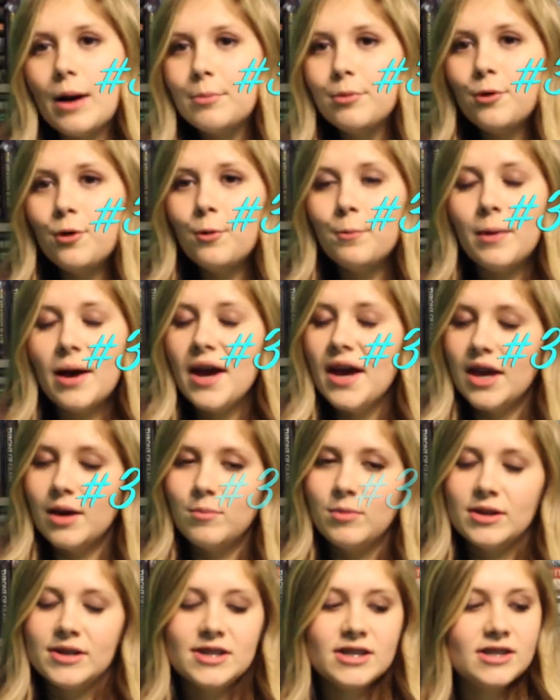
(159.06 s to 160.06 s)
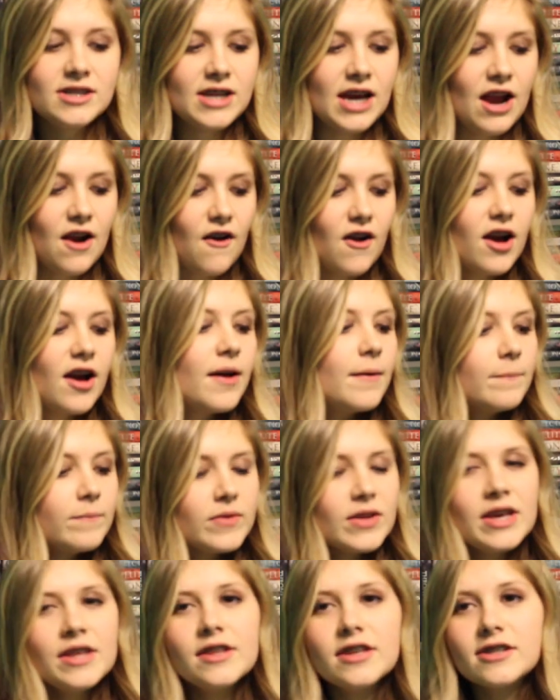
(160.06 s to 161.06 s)
Rebel by Amy Tintera.
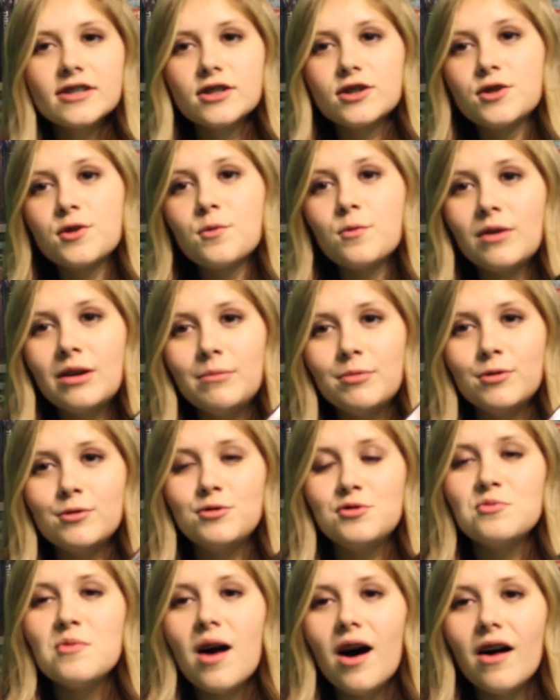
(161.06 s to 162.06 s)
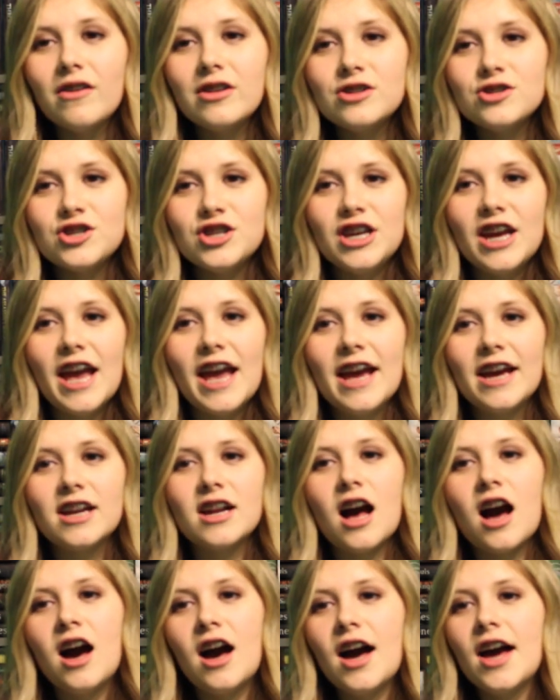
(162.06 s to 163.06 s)
This is the Reboot duology
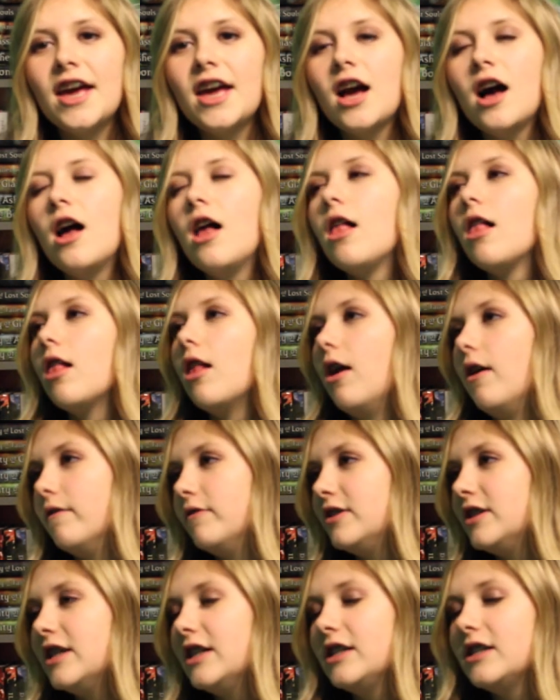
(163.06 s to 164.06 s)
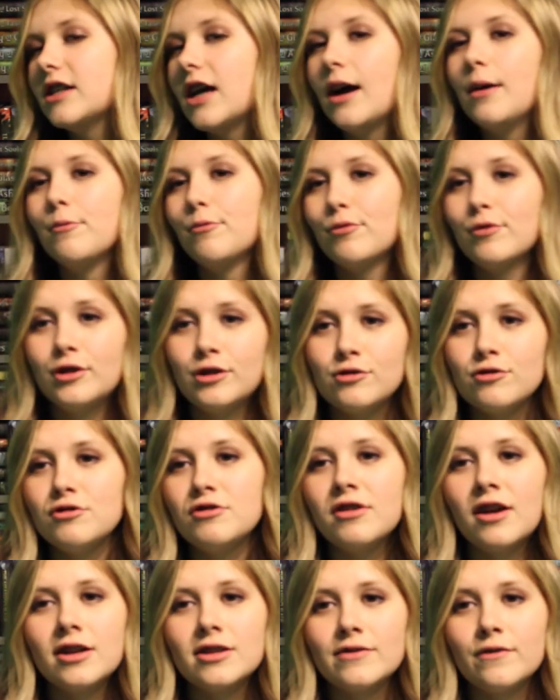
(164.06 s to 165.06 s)
and I loved it. I'm pretty sure
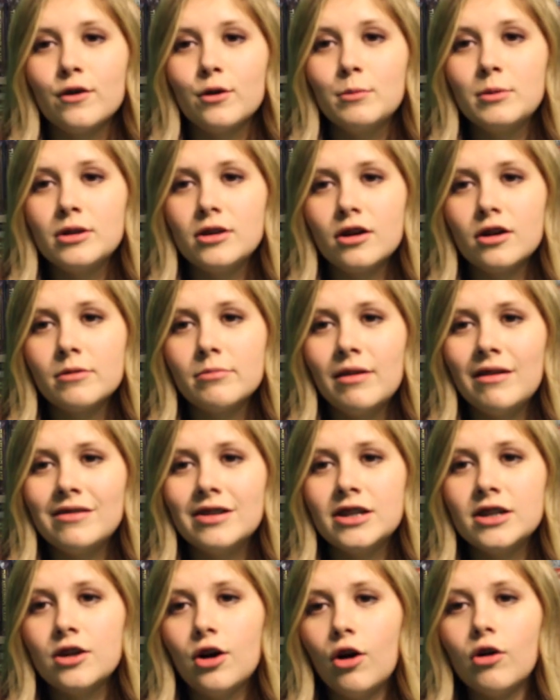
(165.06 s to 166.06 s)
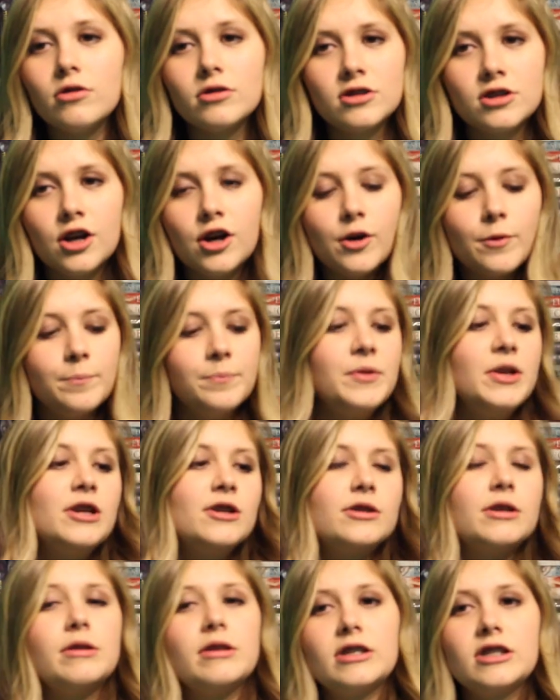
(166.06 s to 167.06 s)
you guys have heard me talk about it also.
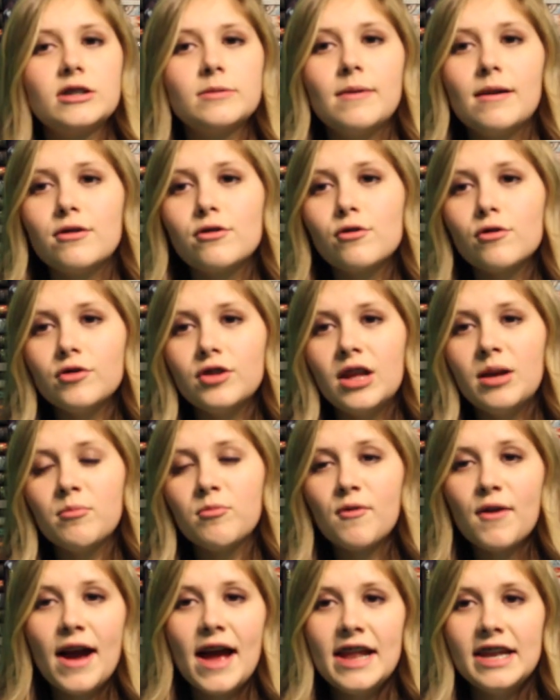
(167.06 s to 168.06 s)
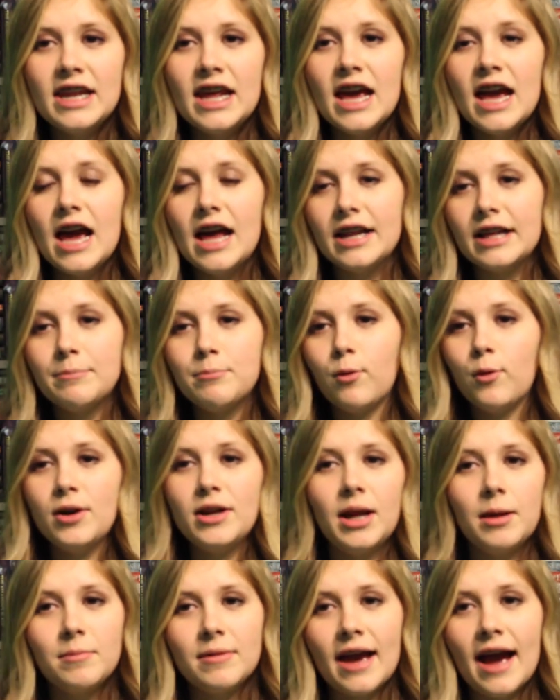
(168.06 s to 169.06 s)
So this is about a girl named Ren and a
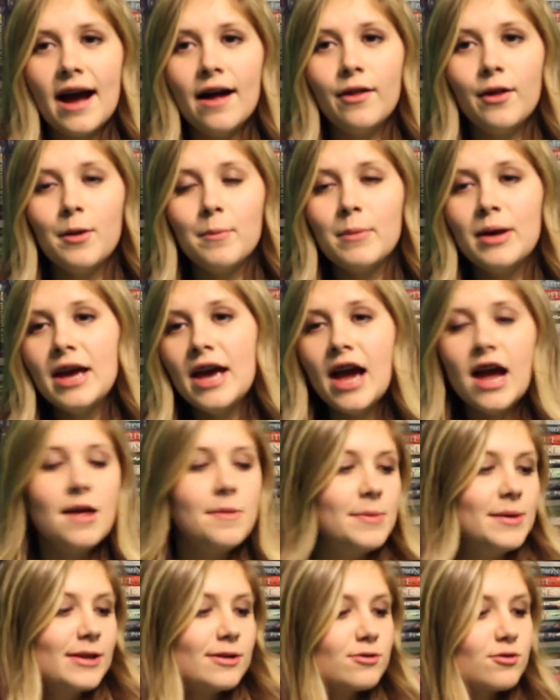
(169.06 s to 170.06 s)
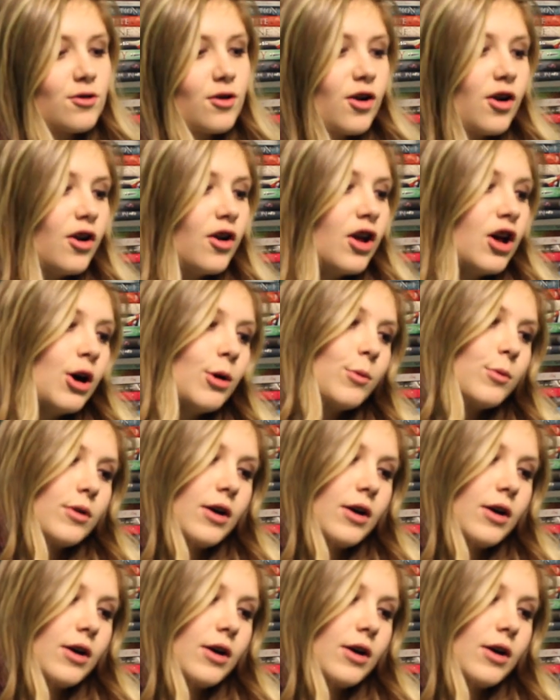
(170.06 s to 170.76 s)
boy named Callum, and this girl,